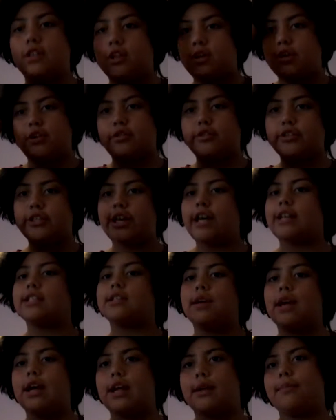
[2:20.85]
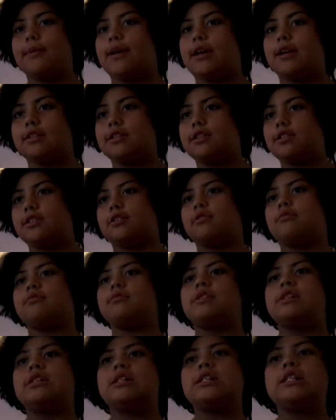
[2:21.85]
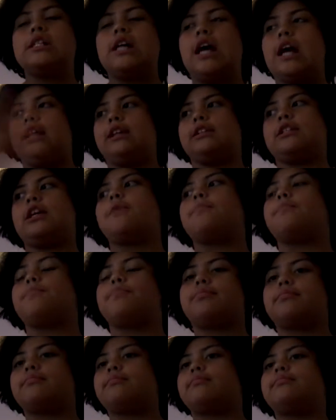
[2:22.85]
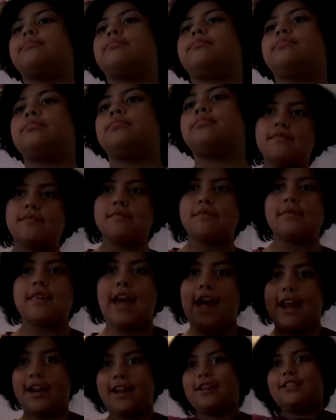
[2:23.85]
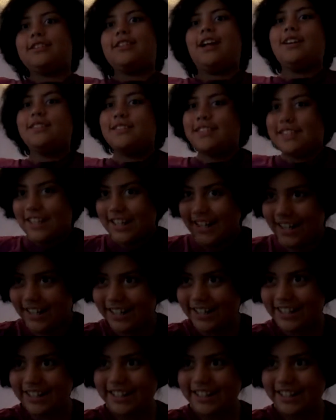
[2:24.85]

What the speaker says: You know, she has a headband, so I need to getting closer.